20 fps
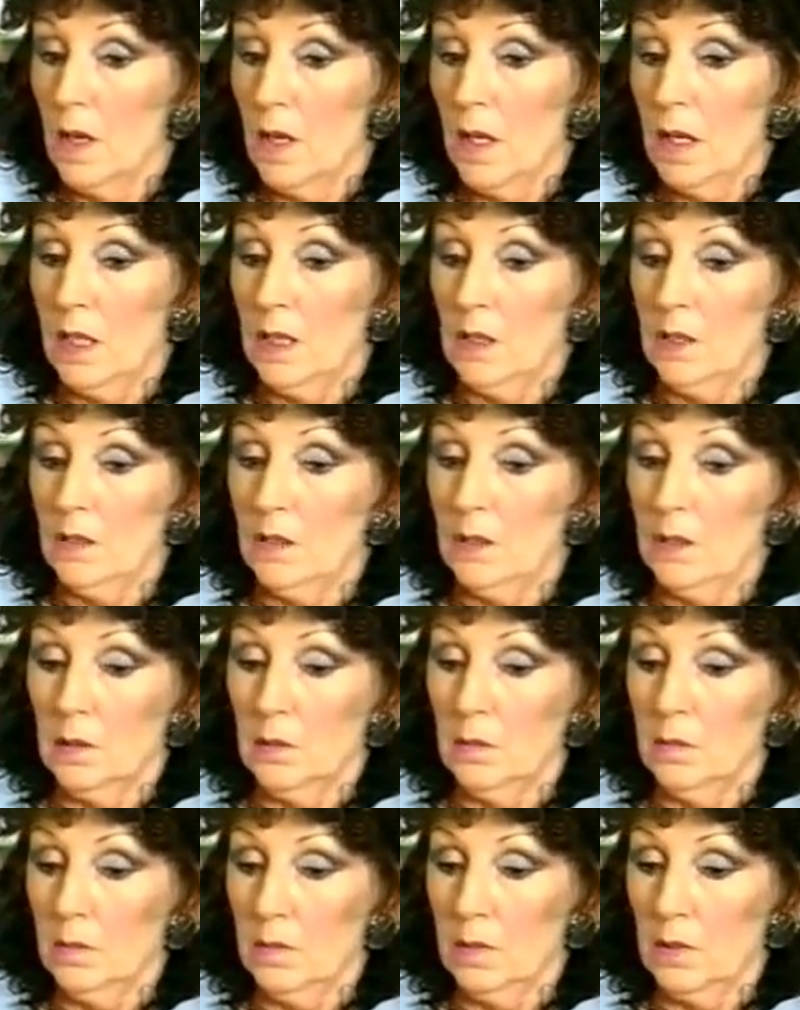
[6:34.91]
And
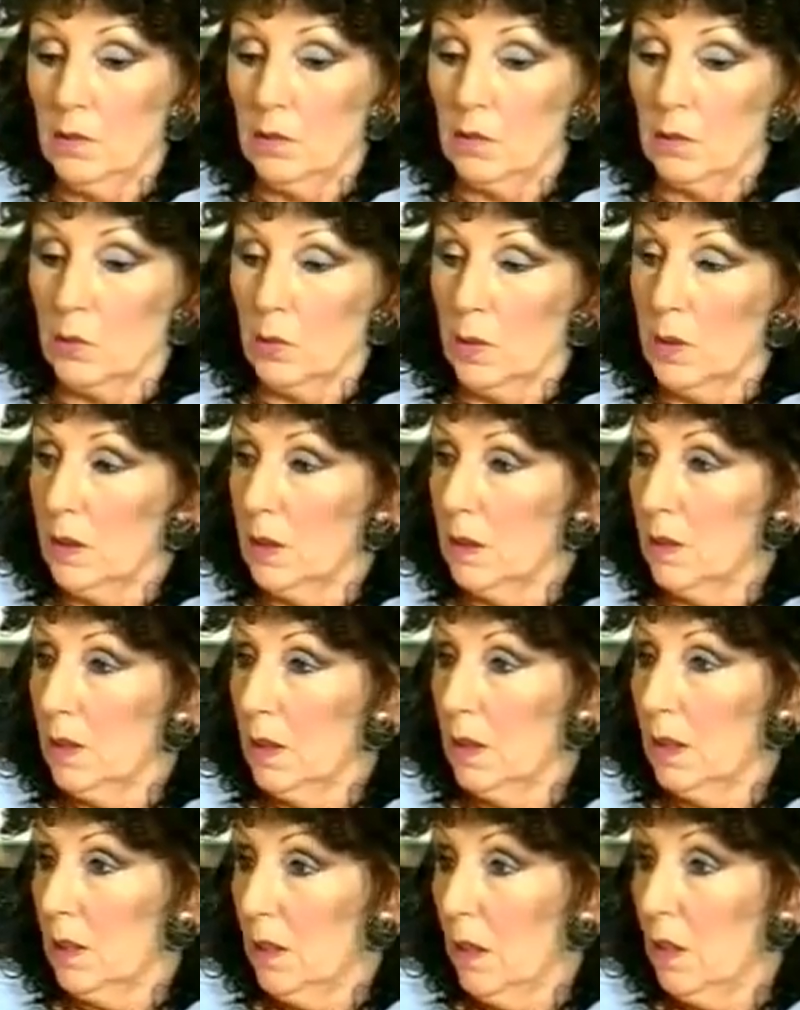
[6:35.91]
this was when
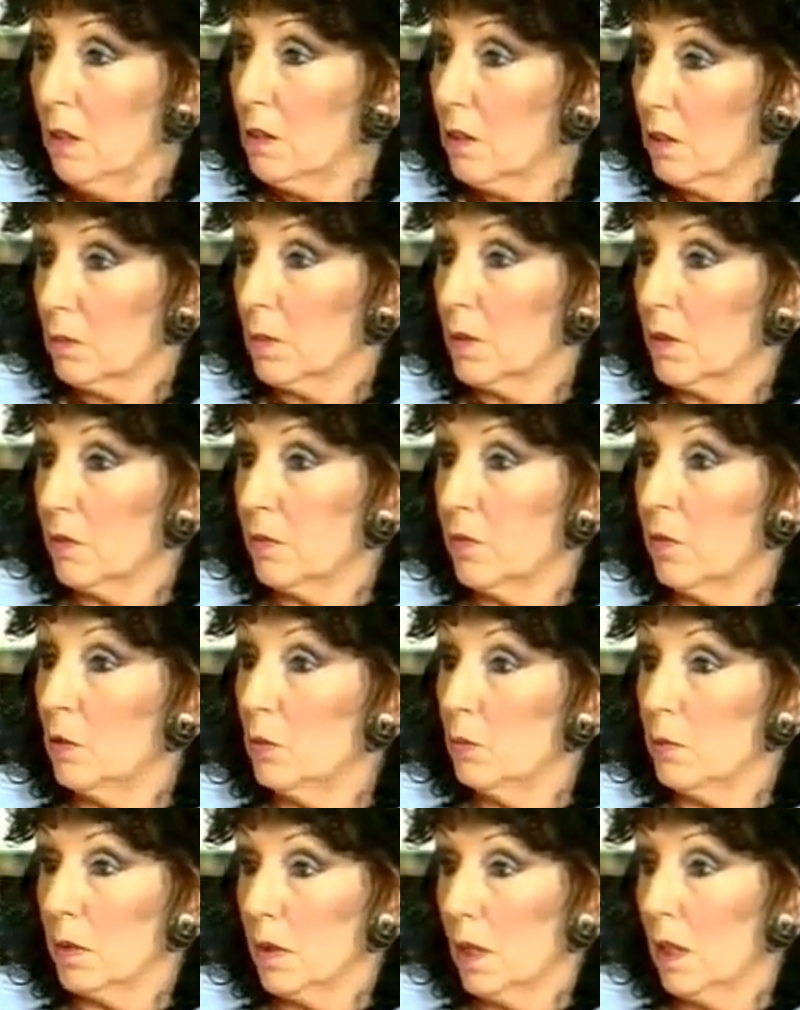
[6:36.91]
he asked me to
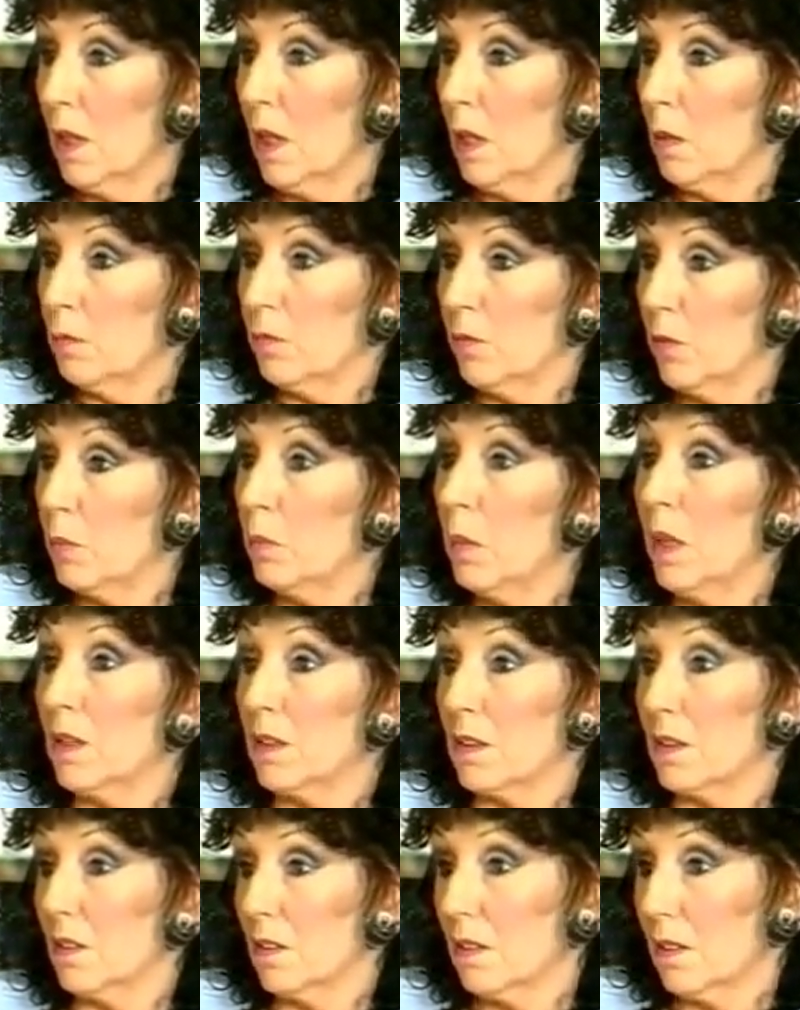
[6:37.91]
form a club for
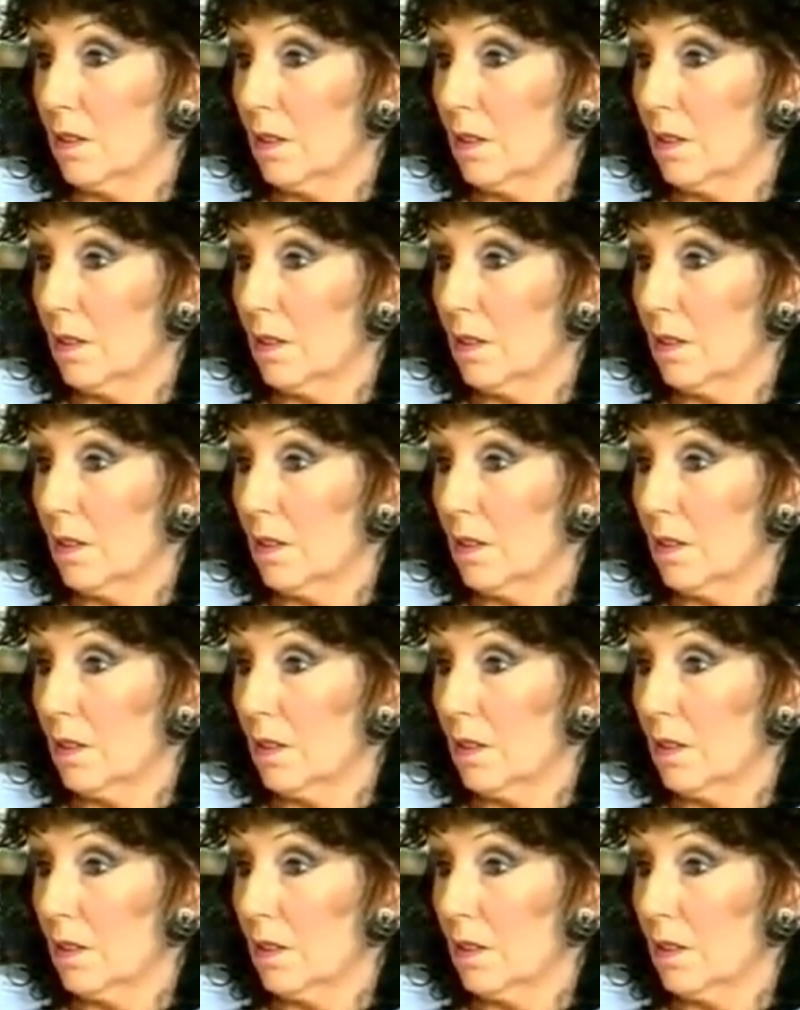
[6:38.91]
mothers